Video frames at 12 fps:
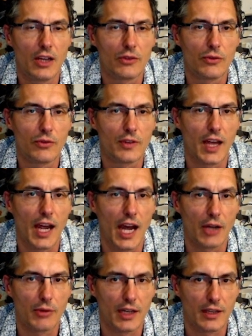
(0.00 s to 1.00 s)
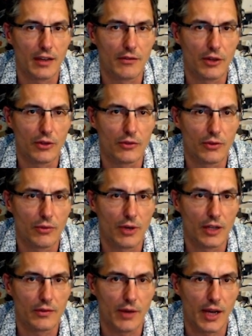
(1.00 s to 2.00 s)
to stay attractive on the
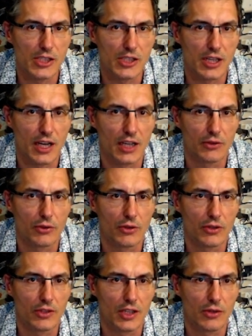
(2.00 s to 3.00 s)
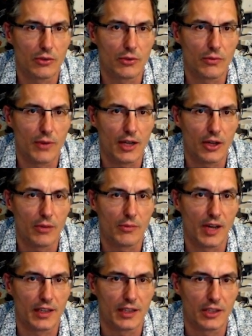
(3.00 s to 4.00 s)
world stage and to continue to
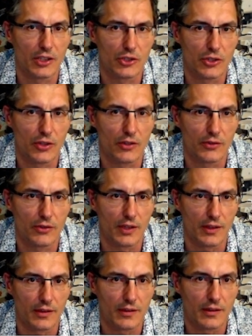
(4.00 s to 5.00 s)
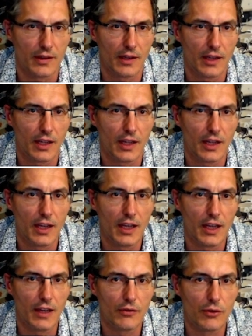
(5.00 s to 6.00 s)
welcome international students.
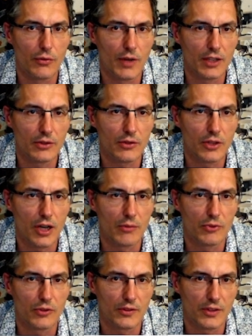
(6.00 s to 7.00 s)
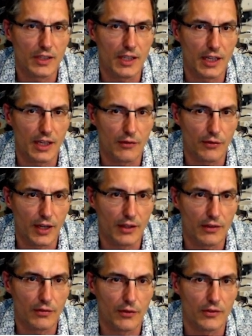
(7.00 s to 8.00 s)
If you want to come to study in
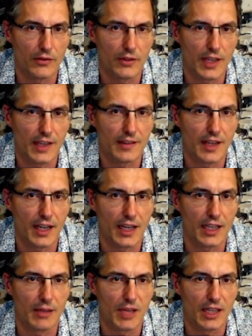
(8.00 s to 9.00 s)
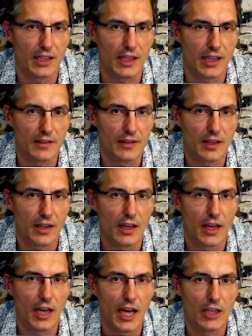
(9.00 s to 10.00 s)
France for the next academic years
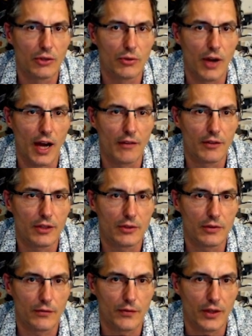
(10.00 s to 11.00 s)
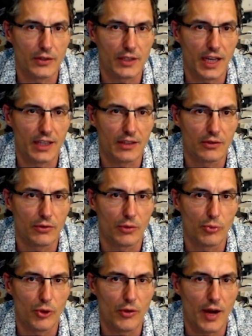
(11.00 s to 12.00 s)
and you haven't found yet your
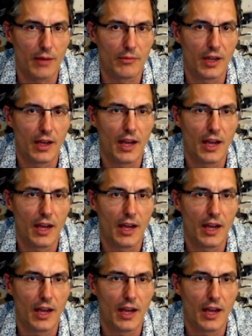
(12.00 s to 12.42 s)
program,